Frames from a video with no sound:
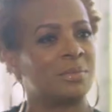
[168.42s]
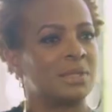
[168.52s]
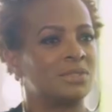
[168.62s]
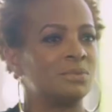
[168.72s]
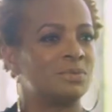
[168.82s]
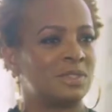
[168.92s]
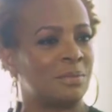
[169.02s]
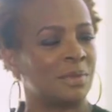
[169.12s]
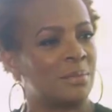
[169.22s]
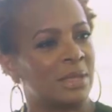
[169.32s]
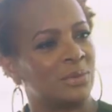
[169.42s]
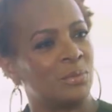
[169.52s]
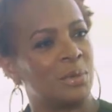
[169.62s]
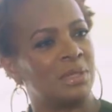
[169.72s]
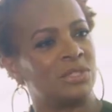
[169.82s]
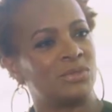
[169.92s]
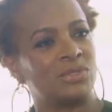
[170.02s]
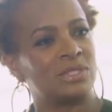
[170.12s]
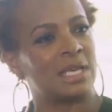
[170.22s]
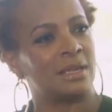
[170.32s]
because there's something about the women that you
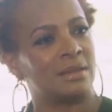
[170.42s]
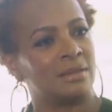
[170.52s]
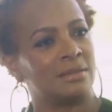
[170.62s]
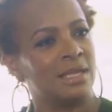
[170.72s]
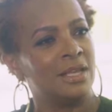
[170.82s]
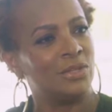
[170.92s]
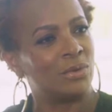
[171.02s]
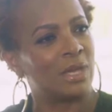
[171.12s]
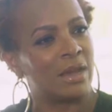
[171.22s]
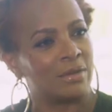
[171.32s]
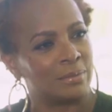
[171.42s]
just had, you cared